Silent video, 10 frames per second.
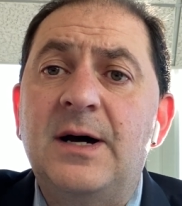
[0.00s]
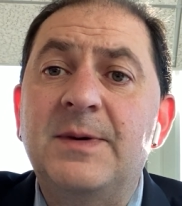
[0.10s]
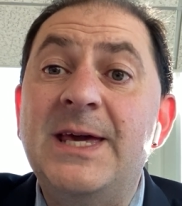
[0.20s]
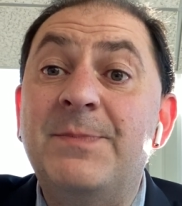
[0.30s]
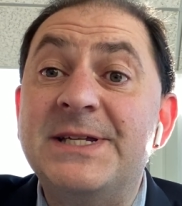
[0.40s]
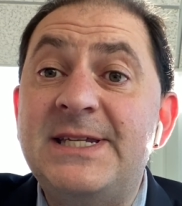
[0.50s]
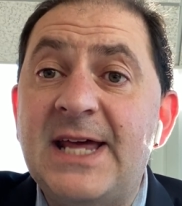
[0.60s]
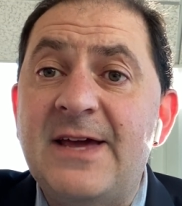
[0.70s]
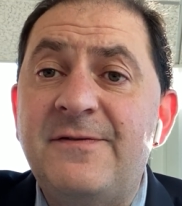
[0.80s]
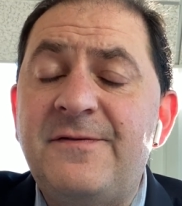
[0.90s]
keep us
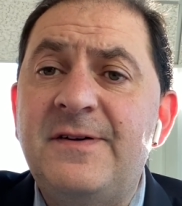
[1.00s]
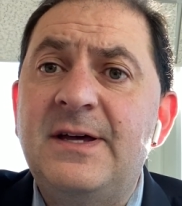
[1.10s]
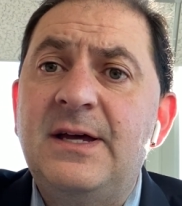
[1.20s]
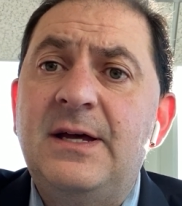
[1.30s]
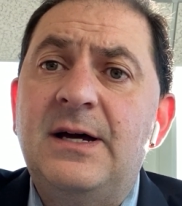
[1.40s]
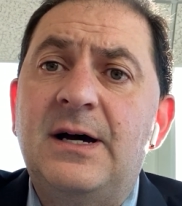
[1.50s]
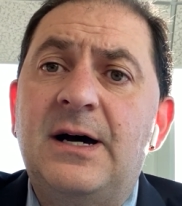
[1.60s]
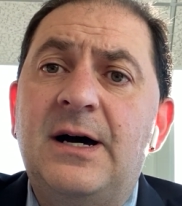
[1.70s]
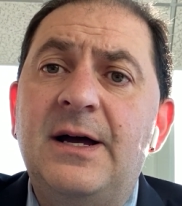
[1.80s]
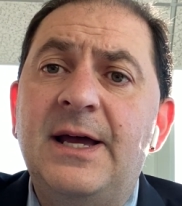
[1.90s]
safe,
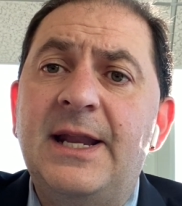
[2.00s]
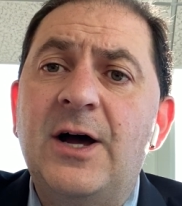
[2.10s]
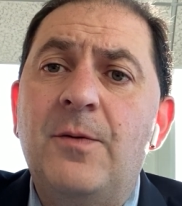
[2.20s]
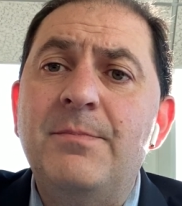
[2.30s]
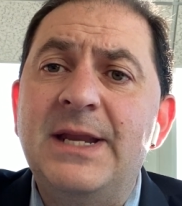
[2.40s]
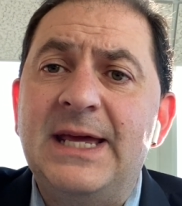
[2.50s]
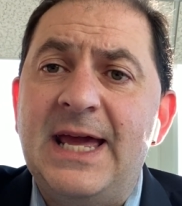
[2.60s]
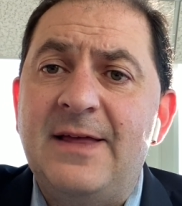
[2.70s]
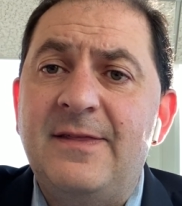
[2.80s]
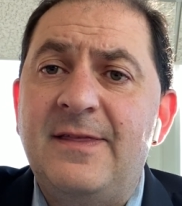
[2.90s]
and to help
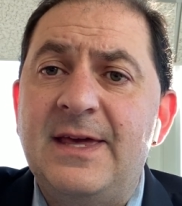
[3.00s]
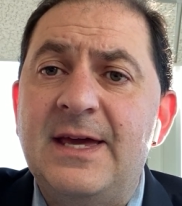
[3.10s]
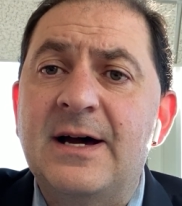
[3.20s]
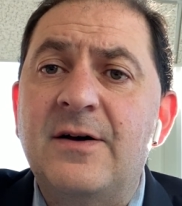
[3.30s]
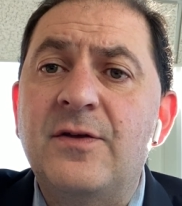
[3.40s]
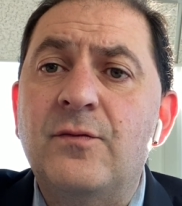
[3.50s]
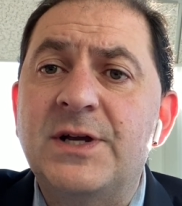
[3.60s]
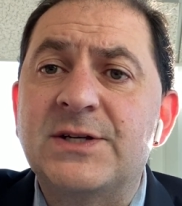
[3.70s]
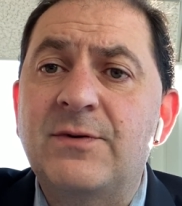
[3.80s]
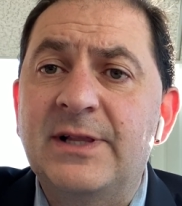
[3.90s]
mitigate the
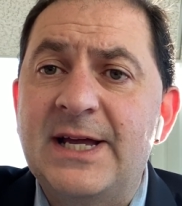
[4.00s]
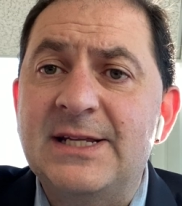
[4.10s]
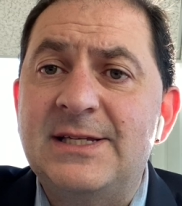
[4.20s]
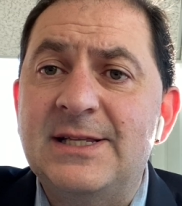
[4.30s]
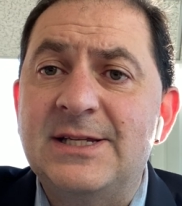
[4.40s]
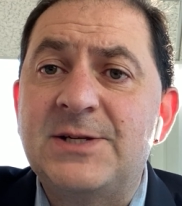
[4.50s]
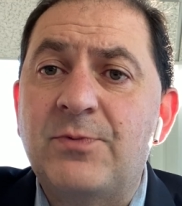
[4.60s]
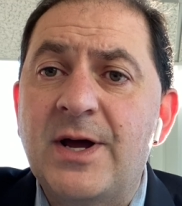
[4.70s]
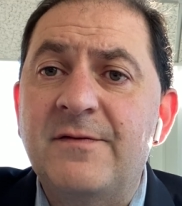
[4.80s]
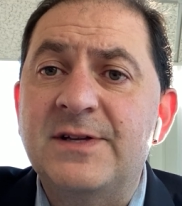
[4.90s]
risk related to the
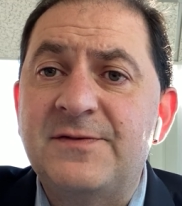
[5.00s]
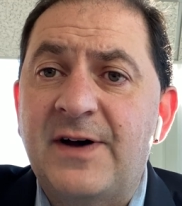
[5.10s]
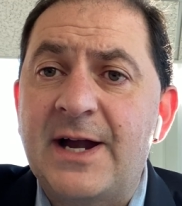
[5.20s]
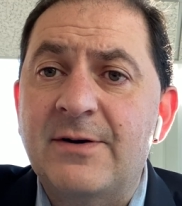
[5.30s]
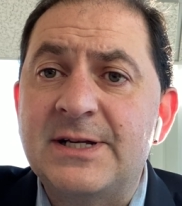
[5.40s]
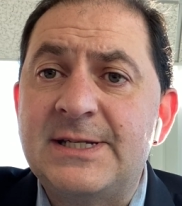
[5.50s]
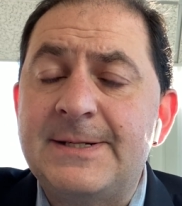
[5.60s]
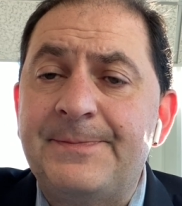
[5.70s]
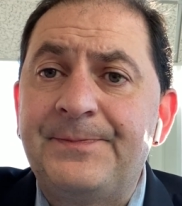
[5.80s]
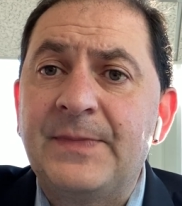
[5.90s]
spread of this
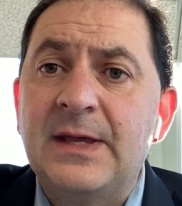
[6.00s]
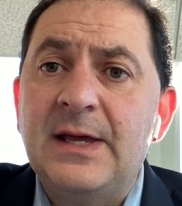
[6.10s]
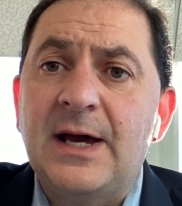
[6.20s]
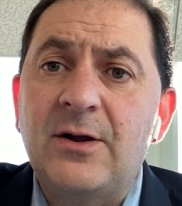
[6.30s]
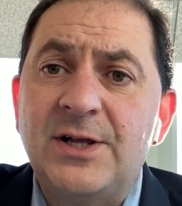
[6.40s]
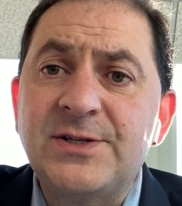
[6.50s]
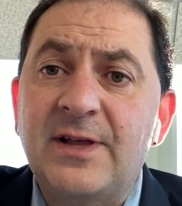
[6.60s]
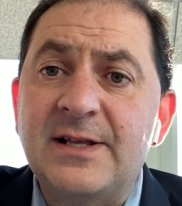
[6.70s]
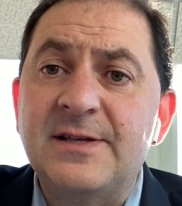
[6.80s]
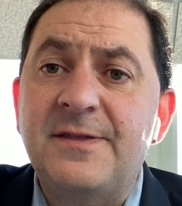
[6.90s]
virus. I'd also
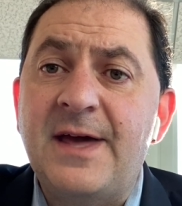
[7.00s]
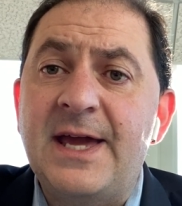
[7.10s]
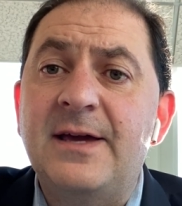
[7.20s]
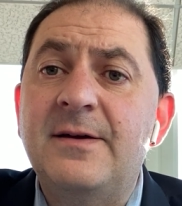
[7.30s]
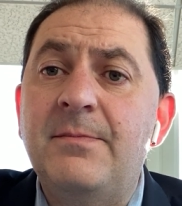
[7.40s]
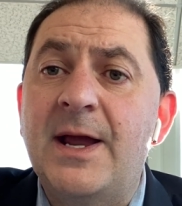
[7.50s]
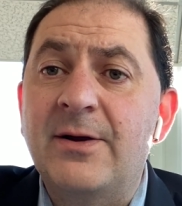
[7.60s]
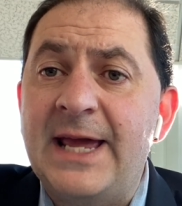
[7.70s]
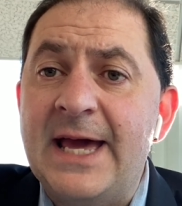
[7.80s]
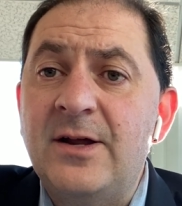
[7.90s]
like to thank
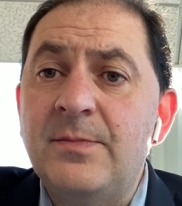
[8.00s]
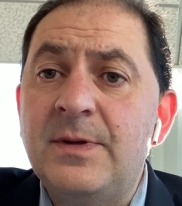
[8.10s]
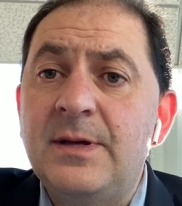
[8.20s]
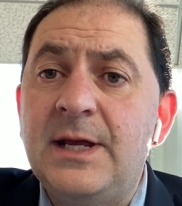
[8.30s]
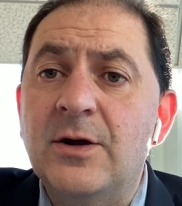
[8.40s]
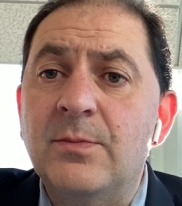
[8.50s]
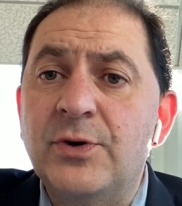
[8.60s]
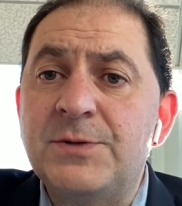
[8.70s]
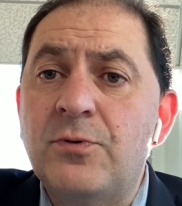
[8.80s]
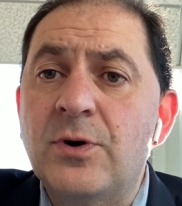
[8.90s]
Mayor Ganim here in
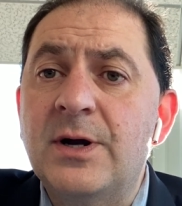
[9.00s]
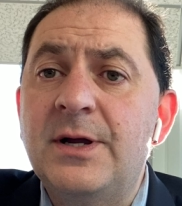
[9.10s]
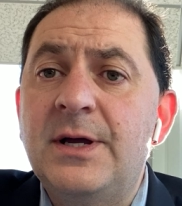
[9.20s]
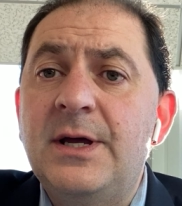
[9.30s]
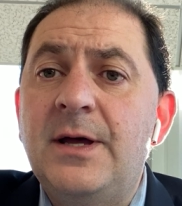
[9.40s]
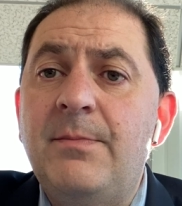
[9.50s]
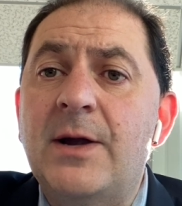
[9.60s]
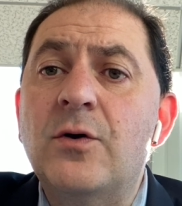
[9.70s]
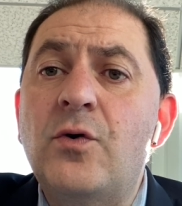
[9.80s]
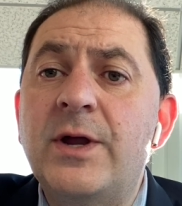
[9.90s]
Bridgeport,
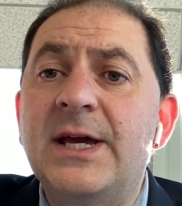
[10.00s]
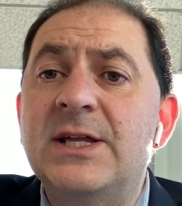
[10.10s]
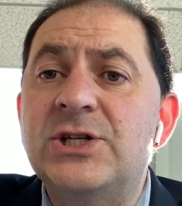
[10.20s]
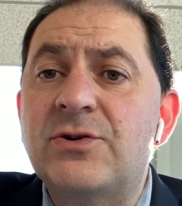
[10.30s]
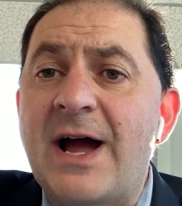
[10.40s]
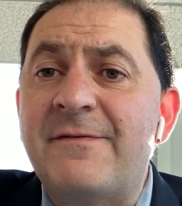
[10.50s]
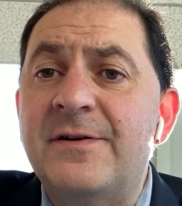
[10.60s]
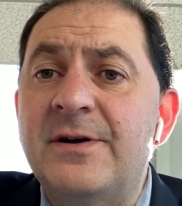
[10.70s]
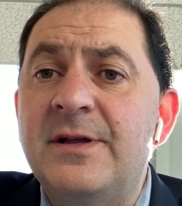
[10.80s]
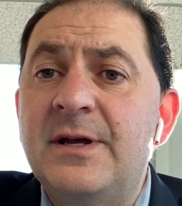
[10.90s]
Mayor Hoydick in
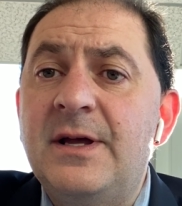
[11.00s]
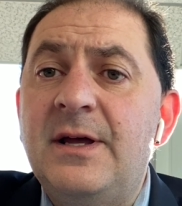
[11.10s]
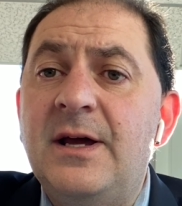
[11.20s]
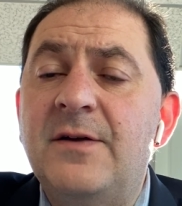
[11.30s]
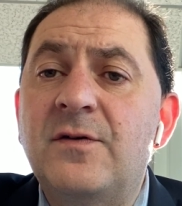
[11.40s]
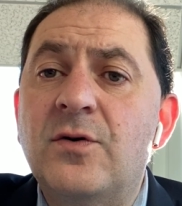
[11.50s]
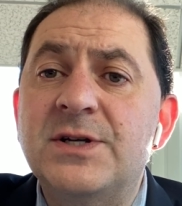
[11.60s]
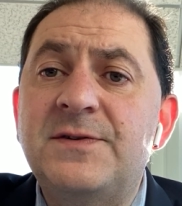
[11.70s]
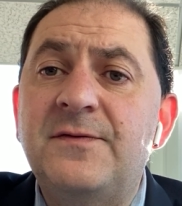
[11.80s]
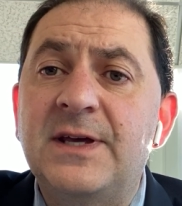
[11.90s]
Stratford, and of
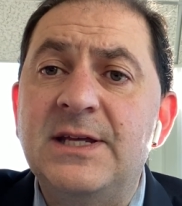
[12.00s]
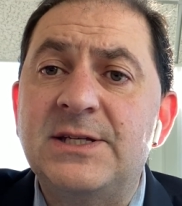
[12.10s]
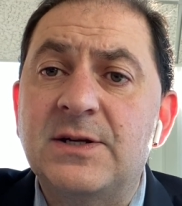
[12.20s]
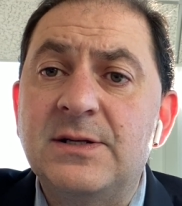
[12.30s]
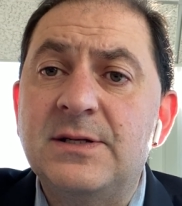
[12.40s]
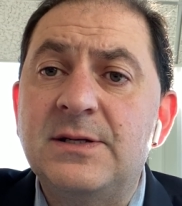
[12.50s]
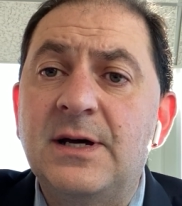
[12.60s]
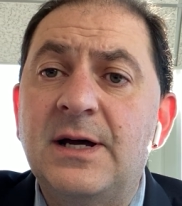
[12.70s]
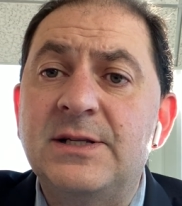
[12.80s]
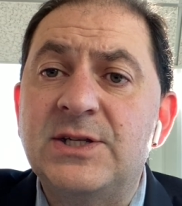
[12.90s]
course, Vicky
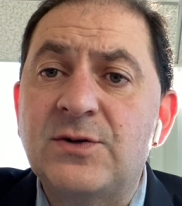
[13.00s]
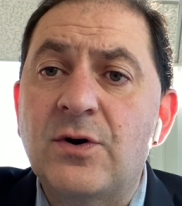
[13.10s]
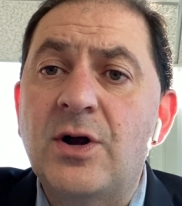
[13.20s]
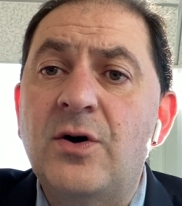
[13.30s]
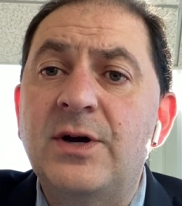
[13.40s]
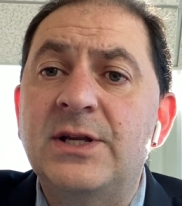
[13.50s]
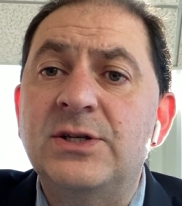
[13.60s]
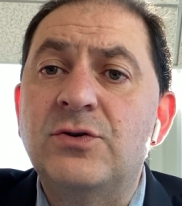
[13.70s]
Tesoro in